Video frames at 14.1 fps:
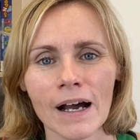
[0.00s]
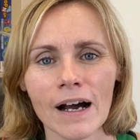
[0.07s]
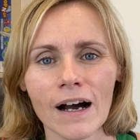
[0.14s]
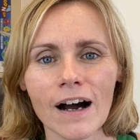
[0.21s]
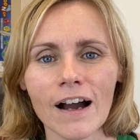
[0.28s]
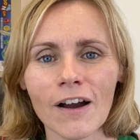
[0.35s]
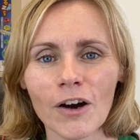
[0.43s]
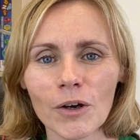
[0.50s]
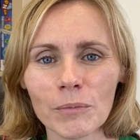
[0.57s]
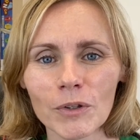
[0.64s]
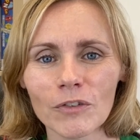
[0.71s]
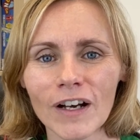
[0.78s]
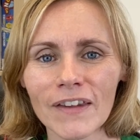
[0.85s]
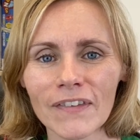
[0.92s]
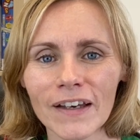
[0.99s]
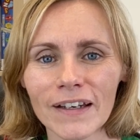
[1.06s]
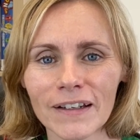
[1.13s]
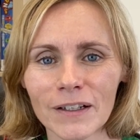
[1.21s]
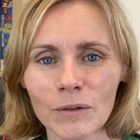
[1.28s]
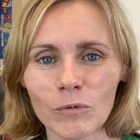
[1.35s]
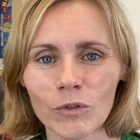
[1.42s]
I hope you find that
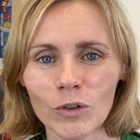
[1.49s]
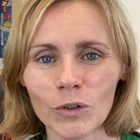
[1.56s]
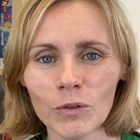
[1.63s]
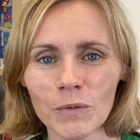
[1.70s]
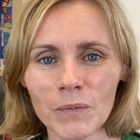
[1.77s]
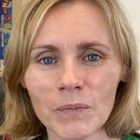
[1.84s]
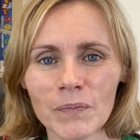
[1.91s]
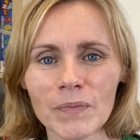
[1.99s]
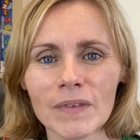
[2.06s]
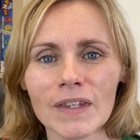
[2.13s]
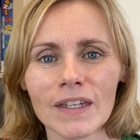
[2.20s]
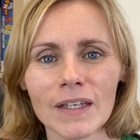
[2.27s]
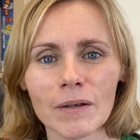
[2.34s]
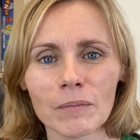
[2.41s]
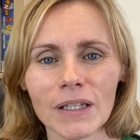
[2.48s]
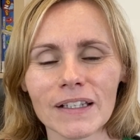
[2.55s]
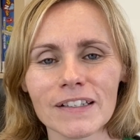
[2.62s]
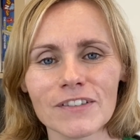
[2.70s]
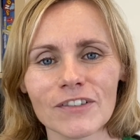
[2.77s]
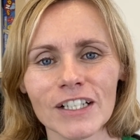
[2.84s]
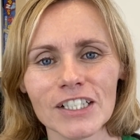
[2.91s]
helpful.
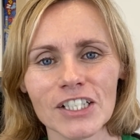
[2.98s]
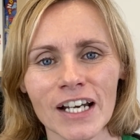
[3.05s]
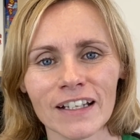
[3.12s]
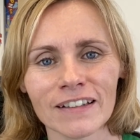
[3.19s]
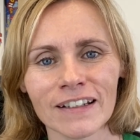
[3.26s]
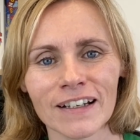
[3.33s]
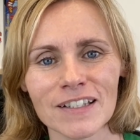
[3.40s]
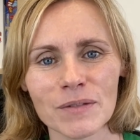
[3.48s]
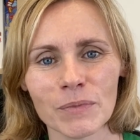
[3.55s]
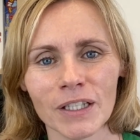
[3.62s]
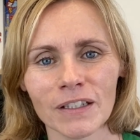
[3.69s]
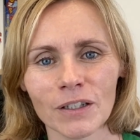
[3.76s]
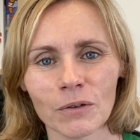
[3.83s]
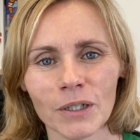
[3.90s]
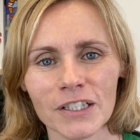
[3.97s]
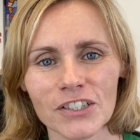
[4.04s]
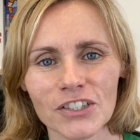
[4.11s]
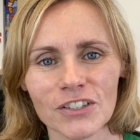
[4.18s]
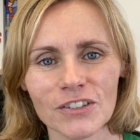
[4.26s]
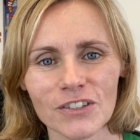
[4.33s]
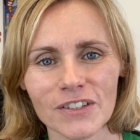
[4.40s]
Please reach out and ask me any
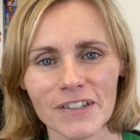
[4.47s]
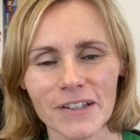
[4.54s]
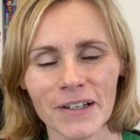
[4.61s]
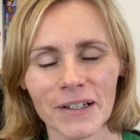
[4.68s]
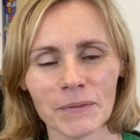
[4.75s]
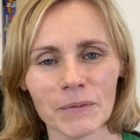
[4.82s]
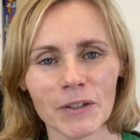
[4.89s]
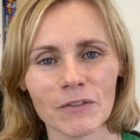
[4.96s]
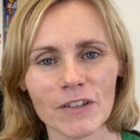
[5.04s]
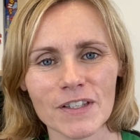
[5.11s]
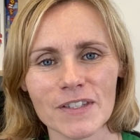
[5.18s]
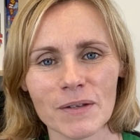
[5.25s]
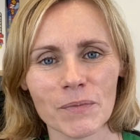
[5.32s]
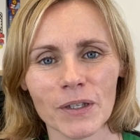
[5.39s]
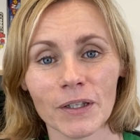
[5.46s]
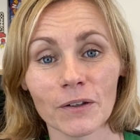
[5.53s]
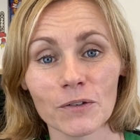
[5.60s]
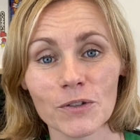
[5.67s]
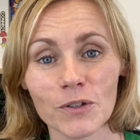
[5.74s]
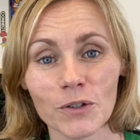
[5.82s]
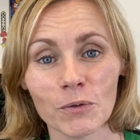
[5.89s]
questions if there's something else
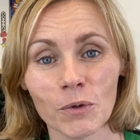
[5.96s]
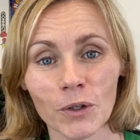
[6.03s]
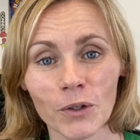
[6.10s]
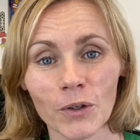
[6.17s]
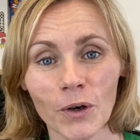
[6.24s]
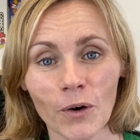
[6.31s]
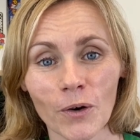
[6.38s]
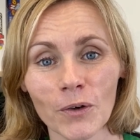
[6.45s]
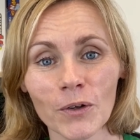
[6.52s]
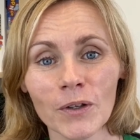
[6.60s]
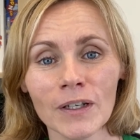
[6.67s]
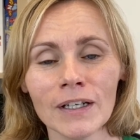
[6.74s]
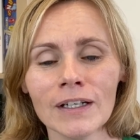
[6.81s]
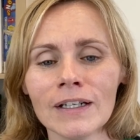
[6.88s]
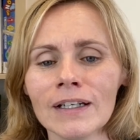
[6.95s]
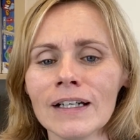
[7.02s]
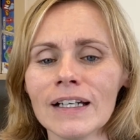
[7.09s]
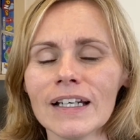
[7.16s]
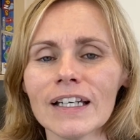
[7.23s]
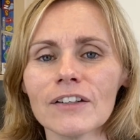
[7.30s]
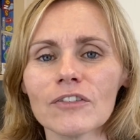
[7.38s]
that you want to know.
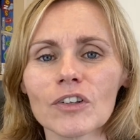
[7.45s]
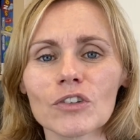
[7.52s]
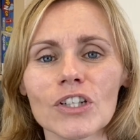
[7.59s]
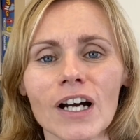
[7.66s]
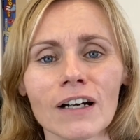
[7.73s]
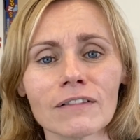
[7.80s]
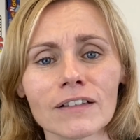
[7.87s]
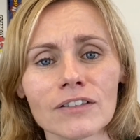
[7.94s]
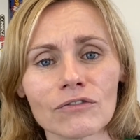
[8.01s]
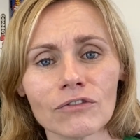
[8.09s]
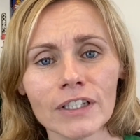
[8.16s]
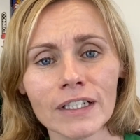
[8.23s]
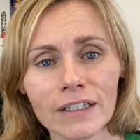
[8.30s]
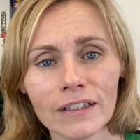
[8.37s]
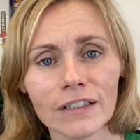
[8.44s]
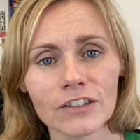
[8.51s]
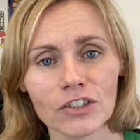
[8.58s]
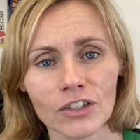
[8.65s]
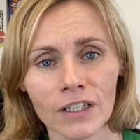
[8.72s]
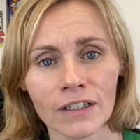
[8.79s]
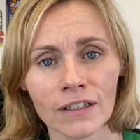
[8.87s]
If your child is really
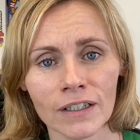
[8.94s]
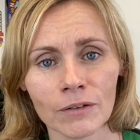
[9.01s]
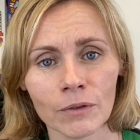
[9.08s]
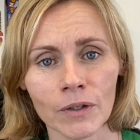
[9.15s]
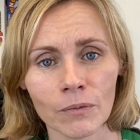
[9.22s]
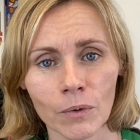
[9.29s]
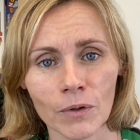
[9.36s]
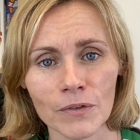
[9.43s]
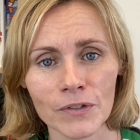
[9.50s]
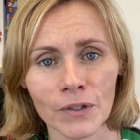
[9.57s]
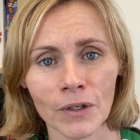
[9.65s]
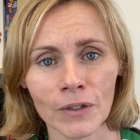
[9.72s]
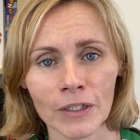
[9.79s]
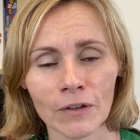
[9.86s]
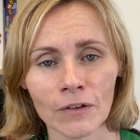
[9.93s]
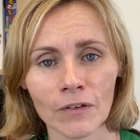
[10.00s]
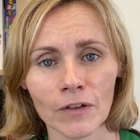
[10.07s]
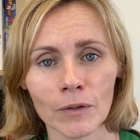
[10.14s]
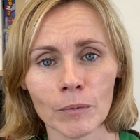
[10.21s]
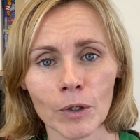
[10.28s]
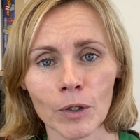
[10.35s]
struggling with what's going on at the
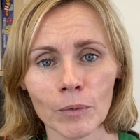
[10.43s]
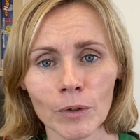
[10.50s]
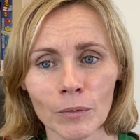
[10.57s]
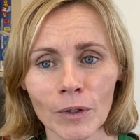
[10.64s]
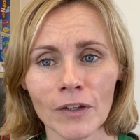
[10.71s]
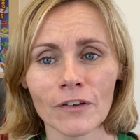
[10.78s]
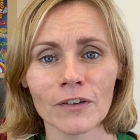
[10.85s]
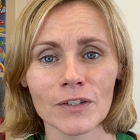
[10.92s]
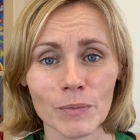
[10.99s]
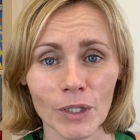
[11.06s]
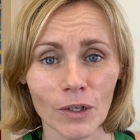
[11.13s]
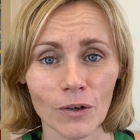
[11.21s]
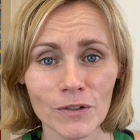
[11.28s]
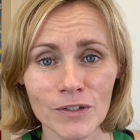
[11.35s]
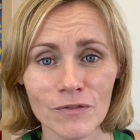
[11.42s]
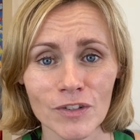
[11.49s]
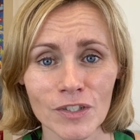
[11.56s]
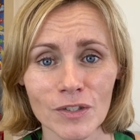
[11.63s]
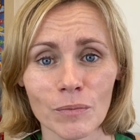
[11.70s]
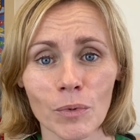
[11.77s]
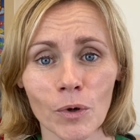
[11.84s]
moment, whether it's because of
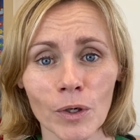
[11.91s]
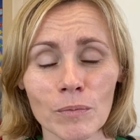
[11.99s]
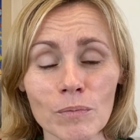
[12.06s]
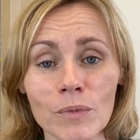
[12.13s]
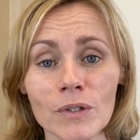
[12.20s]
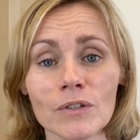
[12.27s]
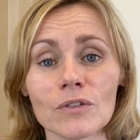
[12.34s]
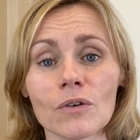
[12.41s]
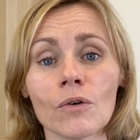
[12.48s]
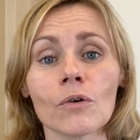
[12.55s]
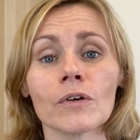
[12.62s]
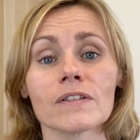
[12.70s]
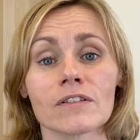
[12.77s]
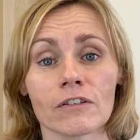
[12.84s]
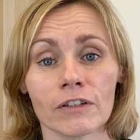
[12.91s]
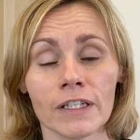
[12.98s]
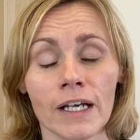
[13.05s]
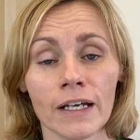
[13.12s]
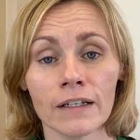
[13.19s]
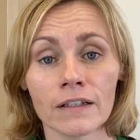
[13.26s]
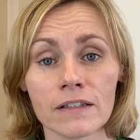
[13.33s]
disappointment or it's
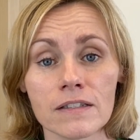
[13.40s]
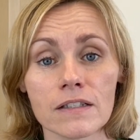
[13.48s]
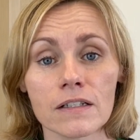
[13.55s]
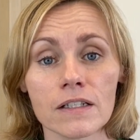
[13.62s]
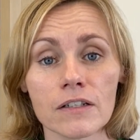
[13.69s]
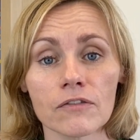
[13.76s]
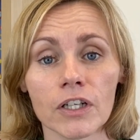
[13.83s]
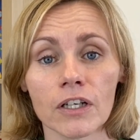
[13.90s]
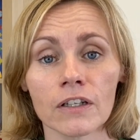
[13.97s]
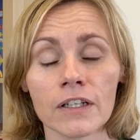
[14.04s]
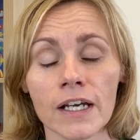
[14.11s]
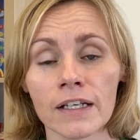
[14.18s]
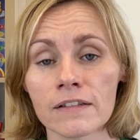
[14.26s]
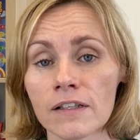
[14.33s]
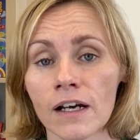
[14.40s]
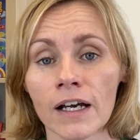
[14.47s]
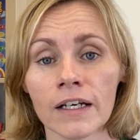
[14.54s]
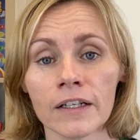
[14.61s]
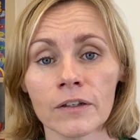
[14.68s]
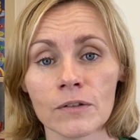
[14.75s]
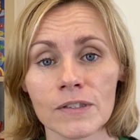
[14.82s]
creating significant
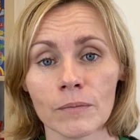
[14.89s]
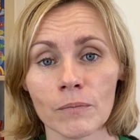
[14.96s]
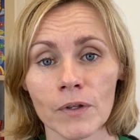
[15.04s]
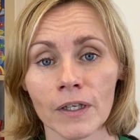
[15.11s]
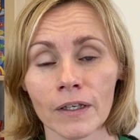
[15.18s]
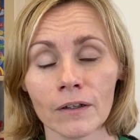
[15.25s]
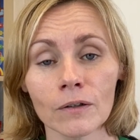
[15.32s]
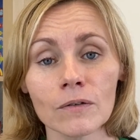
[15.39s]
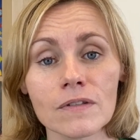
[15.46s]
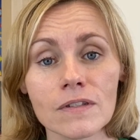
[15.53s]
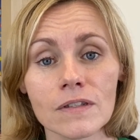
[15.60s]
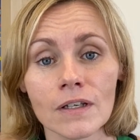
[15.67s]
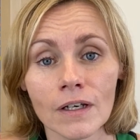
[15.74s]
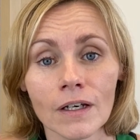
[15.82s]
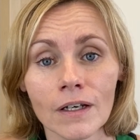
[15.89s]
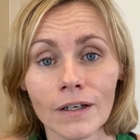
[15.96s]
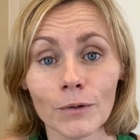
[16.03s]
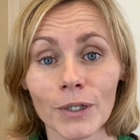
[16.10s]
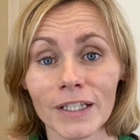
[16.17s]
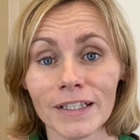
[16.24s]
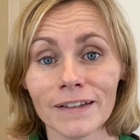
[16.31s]
anxiety or something else,
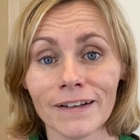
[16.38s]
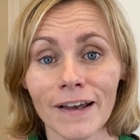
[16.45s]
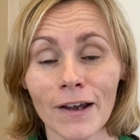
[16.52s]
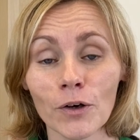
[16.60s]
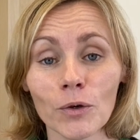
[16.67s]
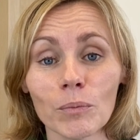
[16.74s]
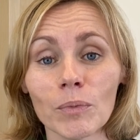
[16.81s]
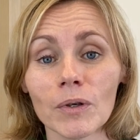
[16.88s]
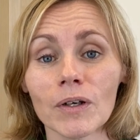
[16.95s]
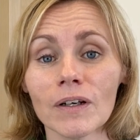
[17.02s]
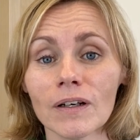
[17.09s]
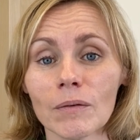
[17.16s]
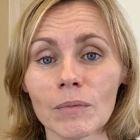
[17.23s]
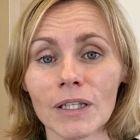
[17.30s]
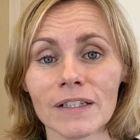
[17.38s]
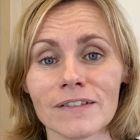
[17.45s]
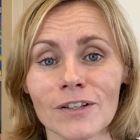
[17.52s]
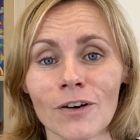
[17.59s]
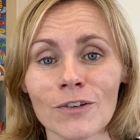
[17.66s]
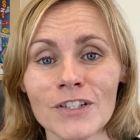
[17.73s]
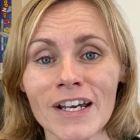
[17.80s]
we're here to help. Please
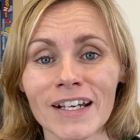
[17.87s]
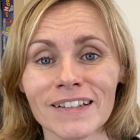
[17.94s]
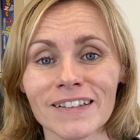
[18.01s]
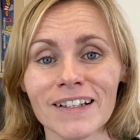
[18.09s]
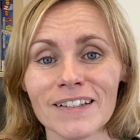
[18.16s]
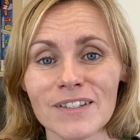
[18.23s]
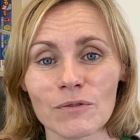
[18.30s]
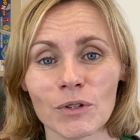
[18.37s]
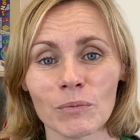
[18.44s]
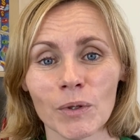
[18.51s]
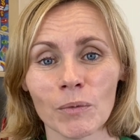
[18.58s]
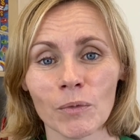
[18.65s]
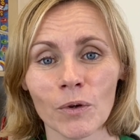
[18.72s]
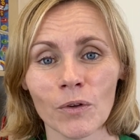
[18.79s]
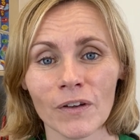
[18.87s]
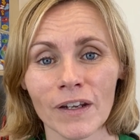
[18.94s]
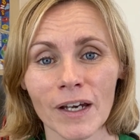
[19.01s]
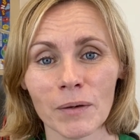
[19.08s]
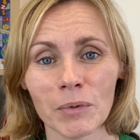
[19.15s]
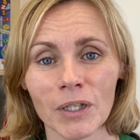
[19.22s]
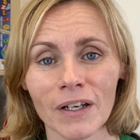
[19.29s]
contact us. We'd be more than
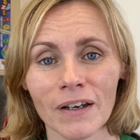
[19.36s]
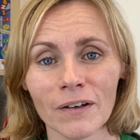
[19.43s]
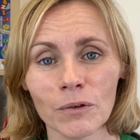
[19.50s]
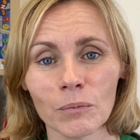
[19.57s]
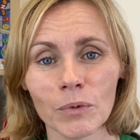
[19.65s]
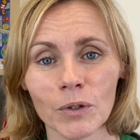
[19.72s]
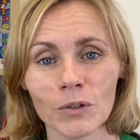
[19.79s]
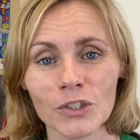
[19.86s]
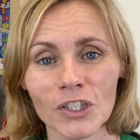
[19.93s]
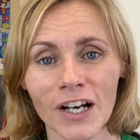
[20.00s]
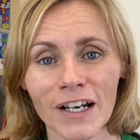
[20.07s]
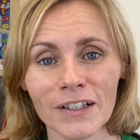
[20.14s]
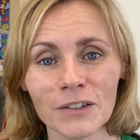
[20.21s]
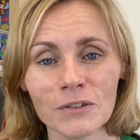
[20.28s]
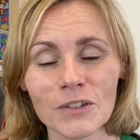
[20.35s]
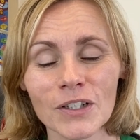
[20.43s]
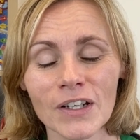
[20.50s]
happy to help your child.